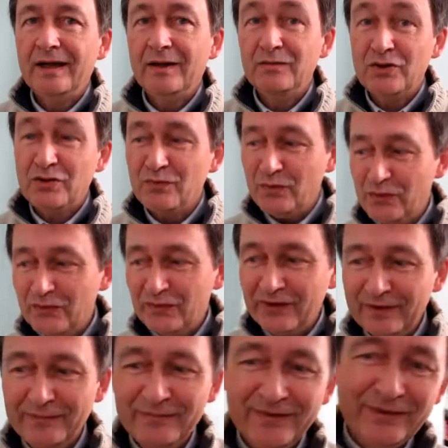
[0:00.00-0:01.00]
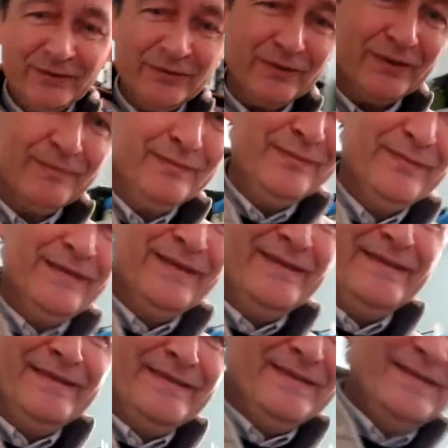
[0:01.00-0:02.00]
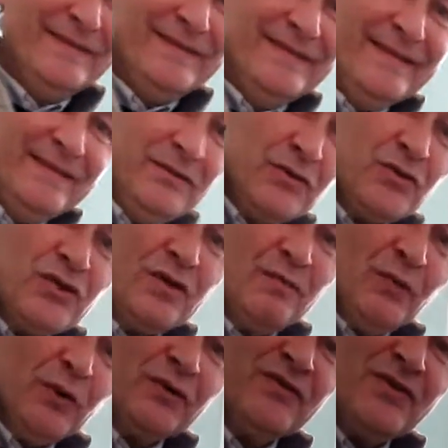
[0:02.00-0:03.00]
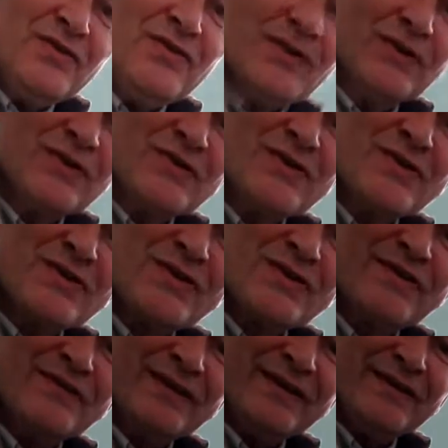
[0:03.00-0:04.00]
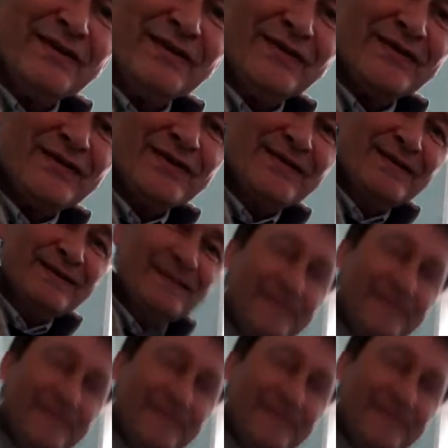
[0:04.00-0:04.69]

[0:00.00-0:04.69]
I'm just moving. Hold on. I've seen more of the nonsense of my office. There